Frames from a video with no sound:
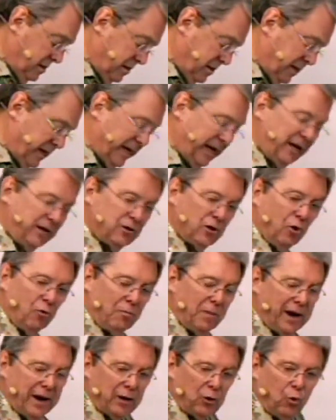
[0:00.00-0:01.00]
And it don't
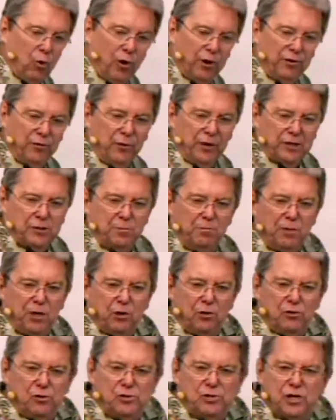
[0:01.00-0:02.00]
matter whether it's
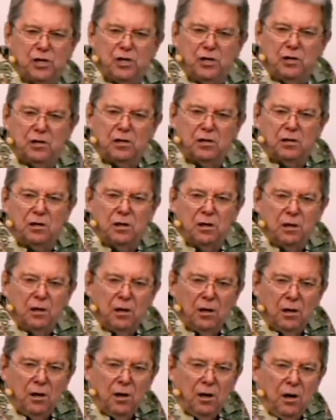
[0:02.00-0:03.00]
music
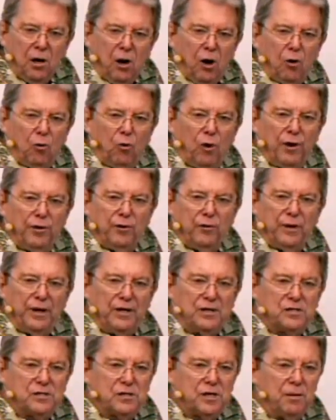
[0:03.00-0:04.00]
or whether
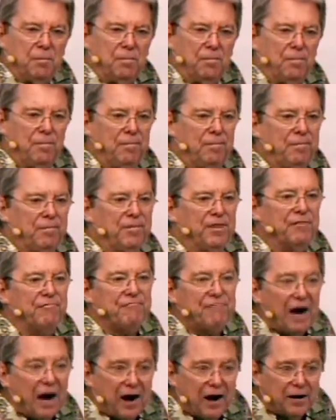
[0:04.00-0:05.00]
it's the
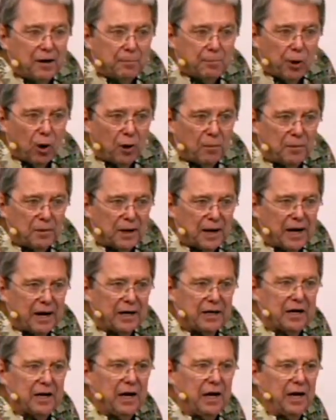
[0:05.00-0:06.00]
fire department
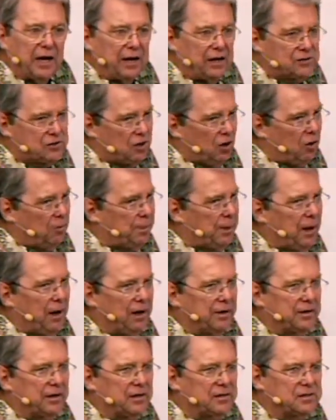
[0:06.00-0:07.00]
like Ken. It's all
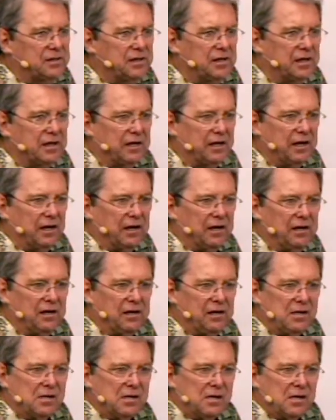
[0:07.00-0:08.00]
politics, isn't it, Ken?
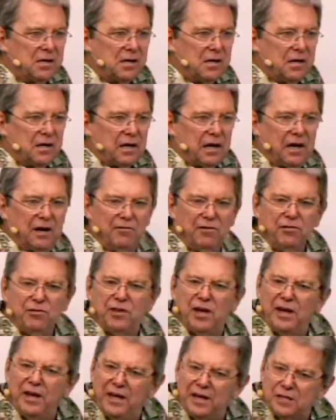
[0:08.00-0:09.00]
Amen.
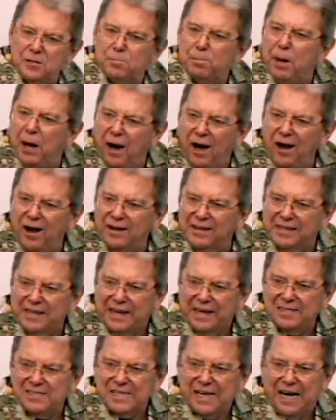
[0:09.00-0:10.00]
Everything is
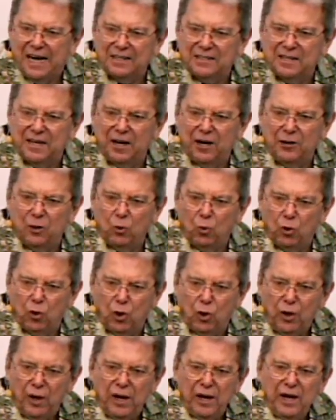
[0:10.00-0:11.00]
politics out there in the
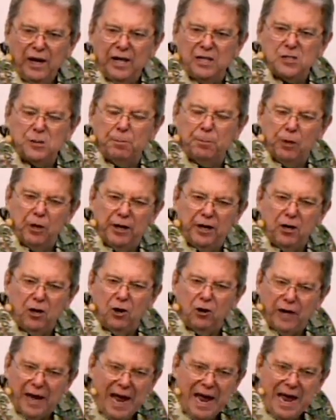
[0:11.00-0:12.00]
world. It's a political
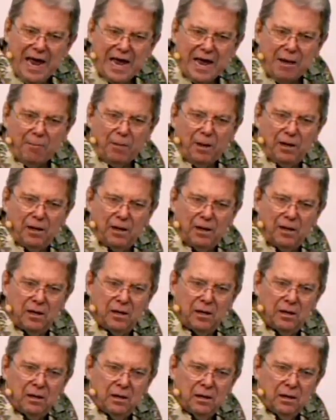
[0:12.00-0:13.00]
game.
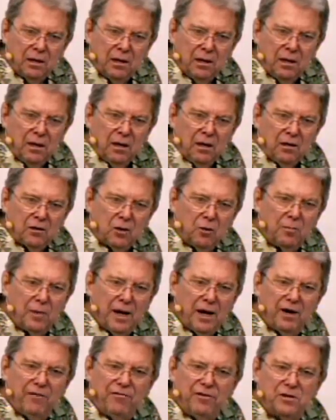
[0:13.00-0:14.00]
Don't
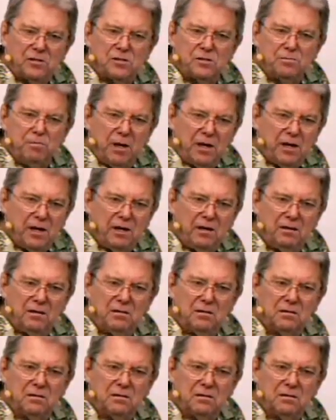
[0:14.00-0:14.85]
matter if it's being